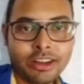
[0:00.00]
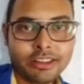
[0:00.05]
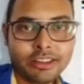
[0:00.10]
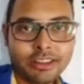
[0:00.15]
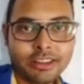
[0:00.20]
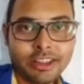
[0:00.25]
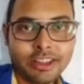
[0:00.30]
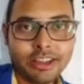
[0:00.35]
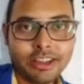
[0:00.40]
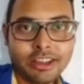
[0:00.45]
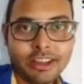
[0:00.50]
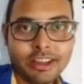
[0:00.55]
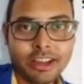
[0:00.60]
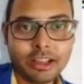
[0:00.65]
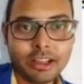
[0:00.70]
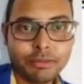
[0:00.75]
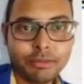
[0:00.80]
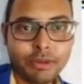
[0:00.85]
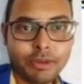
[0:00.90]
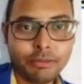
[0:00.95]
a very
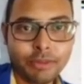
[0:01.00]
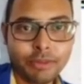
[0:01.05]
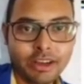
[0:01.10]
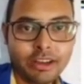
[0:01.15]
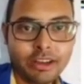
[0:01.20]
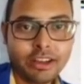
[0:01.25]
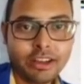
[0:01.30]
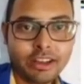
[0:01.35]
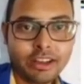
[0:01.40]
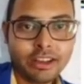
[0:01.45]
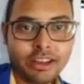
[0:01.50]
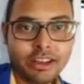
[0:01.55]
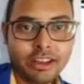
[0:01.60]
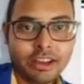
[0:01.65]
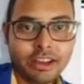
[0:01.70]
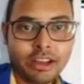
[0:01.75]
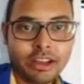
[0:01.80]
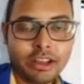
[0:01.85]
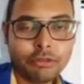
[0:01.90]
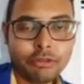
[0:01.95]
interesting
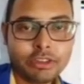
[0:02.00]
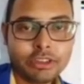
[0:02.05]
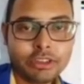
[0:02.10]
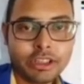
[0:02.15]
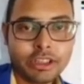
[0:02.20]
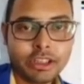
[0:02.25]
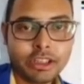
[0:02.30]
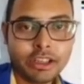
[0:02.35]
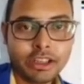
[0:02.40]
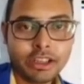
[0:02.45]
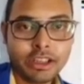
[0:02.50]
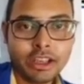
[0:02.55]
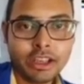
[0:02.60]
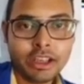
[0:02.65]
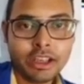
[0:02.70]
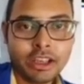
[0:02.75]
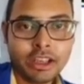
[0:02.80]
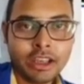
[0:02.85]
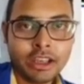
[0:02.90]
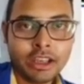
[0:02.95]
experiment in which
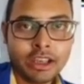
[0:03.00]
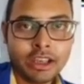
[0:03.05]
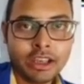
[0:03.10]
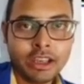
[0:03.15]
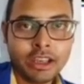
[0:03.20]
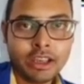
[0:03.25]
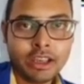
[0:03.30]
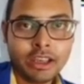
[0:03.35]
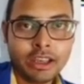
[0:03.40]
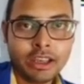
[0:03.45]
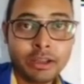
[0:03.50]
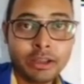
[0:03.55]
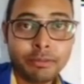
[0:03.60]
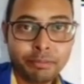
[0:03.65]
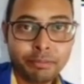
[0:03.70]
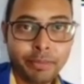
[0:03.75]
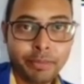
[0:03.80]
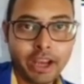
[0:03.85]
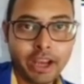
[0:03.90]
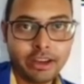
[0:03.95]

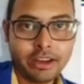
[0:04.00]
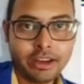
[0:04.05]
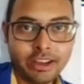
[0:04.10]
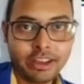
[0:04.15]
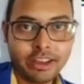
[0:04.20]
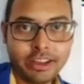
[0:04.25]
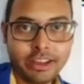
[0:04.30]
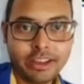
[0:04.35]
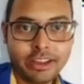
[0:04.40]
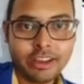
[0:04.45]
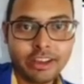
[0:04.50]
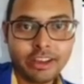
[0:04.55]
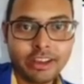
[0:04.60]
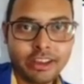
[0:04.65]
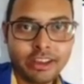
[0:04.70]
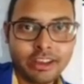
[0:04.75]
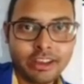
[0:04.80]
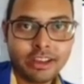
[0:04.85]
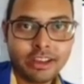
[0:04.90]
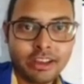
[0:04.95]
his
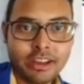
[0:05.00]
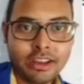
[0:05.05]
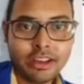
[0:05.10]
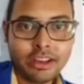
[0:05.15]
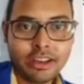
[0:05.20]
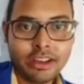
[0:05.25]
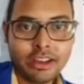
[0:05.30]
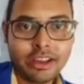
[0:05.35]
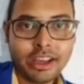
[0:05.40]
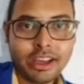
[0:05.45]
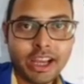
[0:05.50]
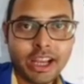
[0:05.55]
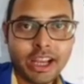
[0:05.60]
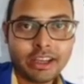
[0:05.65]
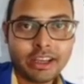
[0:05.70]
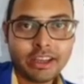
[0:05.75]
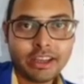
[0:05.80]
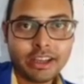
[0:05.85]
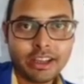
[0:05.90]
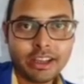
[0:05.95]

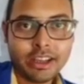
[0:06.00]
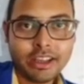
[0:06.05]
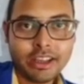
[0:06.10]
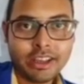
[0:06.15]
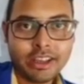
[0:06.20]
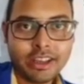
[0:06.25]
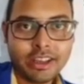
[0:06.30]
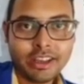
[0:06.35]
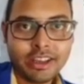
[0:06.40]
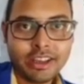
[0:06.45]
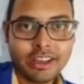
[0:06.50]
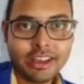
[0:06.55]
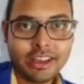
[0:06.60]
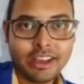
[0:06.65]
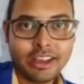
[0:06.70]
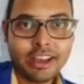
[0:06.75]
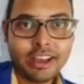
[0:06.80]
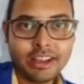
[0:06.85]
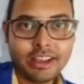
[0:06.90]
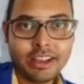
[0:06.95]
cat,
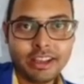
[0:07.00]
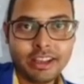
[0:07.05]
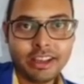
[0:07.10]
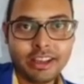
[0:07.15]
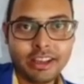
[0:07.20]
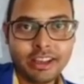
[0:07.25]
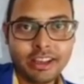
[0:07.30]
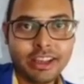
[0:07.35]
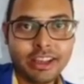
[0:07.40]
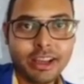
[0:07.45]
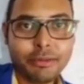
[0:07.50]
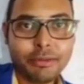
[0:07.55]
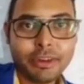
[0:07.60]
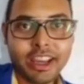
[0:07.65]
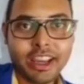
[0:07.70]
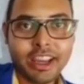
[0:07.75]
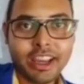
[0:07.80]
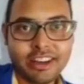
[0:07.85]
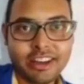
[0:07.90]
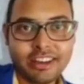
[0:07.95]
he have
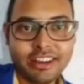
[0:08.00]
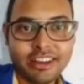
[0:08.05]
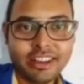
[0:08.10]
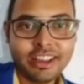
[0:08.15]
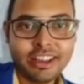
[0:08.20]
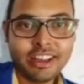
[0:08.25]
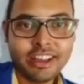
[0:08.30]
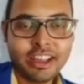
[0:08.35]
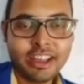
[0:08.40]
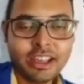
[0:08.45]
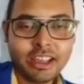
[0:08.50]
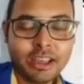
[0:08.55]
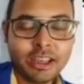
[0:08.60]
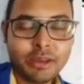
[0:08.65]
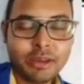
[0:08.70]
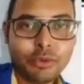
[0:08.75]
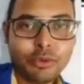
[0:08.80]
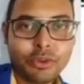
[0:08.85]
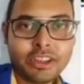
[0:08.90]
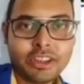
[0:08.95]
a cat,
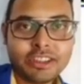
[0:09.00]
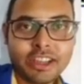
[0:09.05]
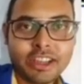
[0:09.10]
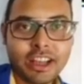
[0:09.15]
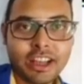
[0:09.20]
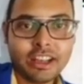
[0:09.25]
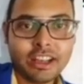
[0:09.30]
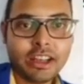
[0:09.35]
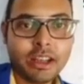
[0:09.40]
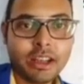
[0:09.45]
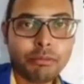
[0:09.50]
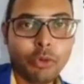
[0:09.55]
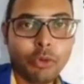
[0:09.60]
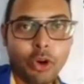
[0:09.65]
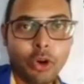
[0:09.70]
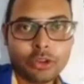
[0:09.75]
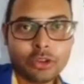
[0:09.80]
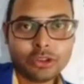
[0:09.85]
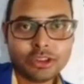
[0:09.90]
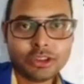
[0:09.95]
he put his
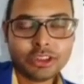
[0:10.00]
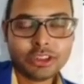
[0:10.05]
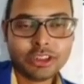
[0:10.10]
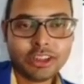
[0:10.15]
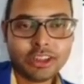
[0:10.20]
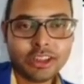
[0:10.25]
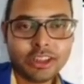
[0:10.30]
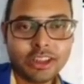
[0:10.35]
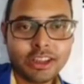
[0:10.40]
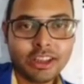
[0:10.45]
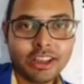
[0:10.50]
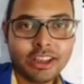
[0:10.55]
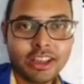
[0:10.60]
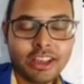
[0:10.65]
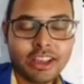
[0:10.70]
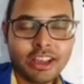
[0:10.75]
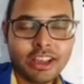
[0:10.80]
cat in a box